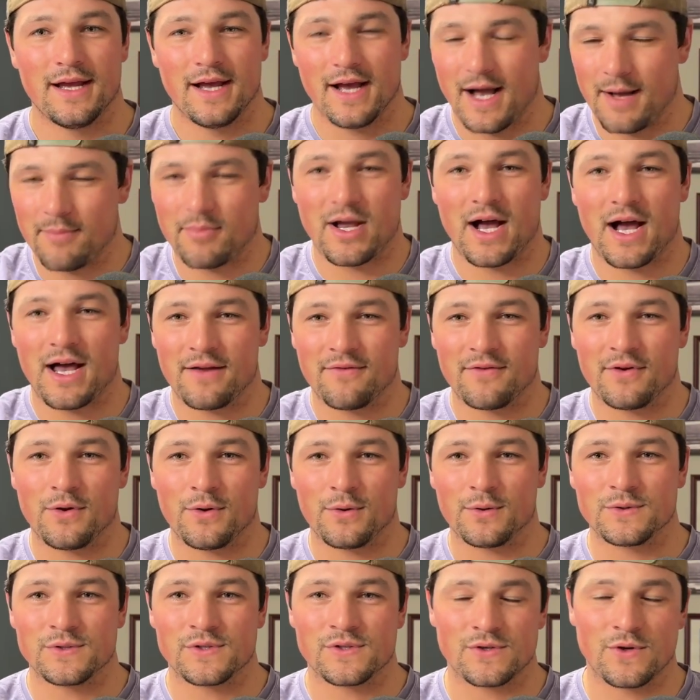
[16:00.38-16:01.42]
I'm kind of an
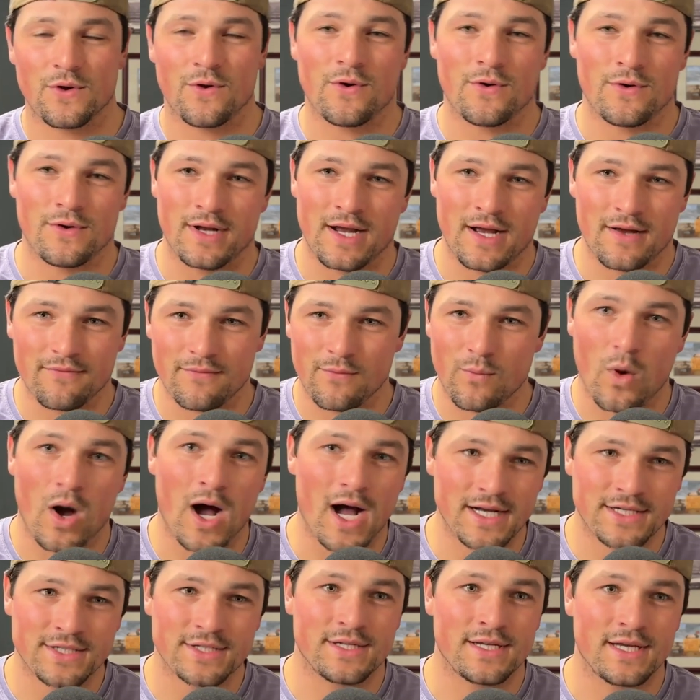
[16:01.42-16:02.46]
old soul and I've
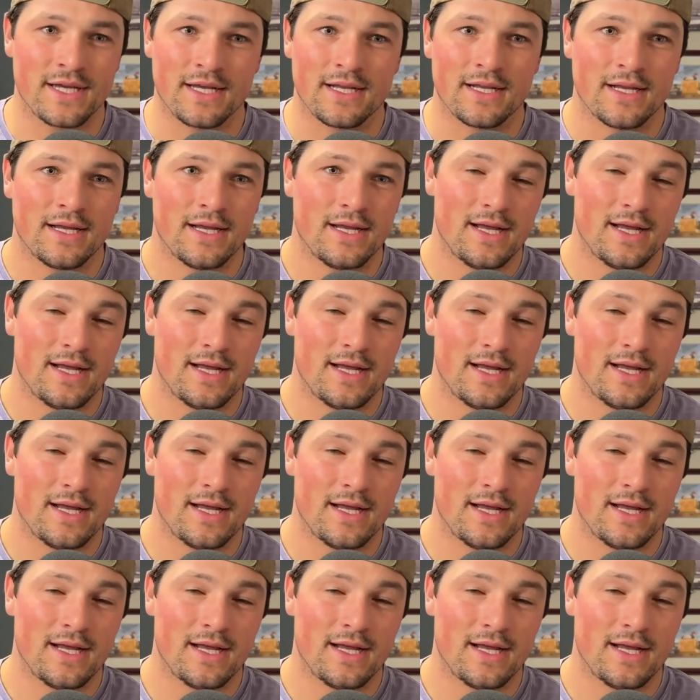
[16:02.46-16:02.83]
watched it.